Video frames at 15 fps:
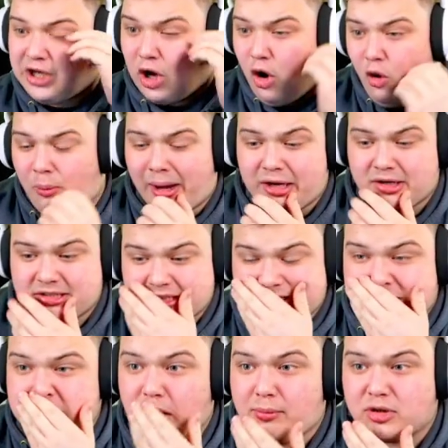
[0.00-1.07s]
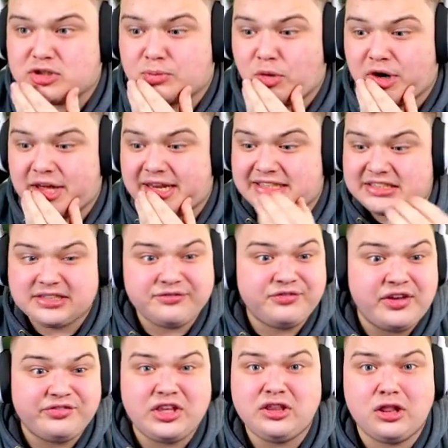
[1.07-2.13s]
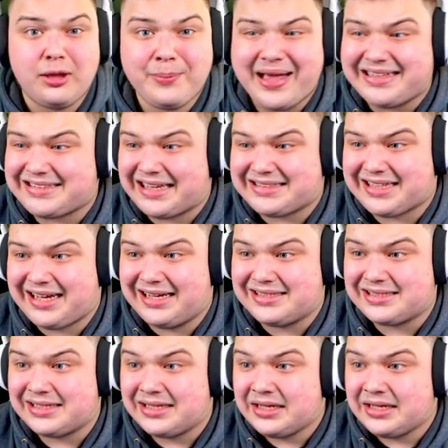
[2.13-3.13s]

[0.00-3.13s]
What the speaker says: Oh, my God. This is so much money. This is a $15 bet size, guys.